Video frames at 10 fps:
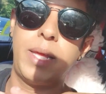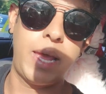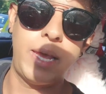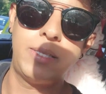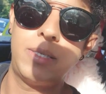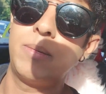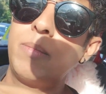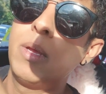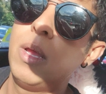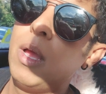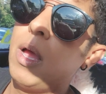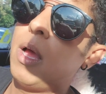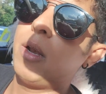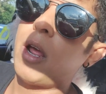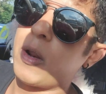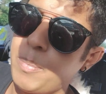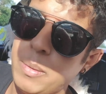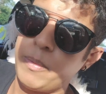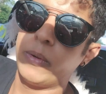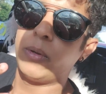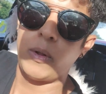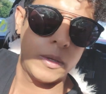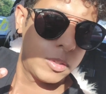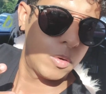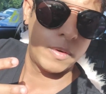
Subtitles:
like hates him. A lot of people also